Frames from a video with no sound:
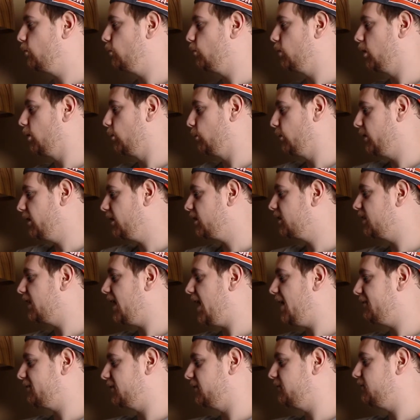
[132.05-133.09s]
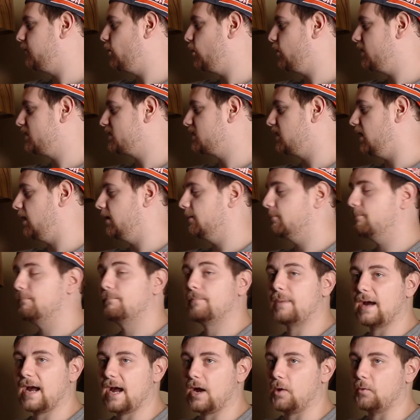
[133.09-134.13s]
where we're gonna have to focus on
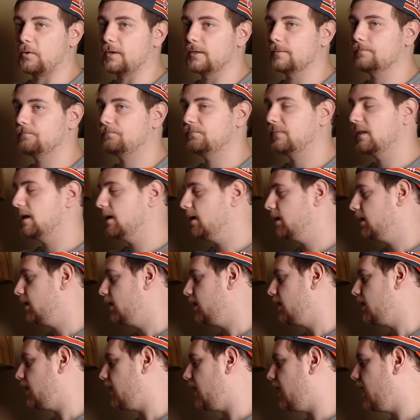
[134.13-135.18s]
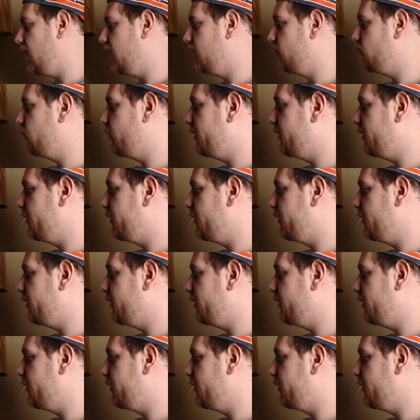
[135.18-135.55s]
power. And if we